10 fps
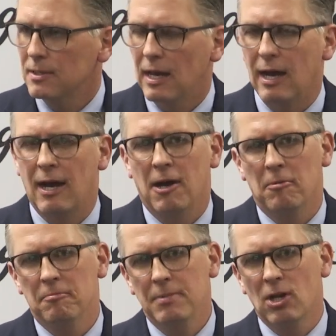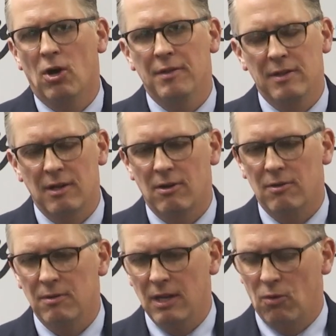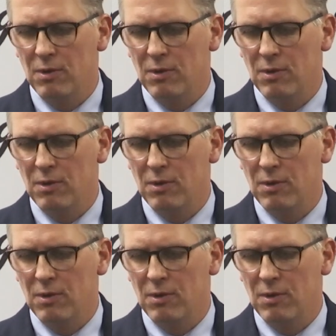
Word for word: um, you know, and then there, you know,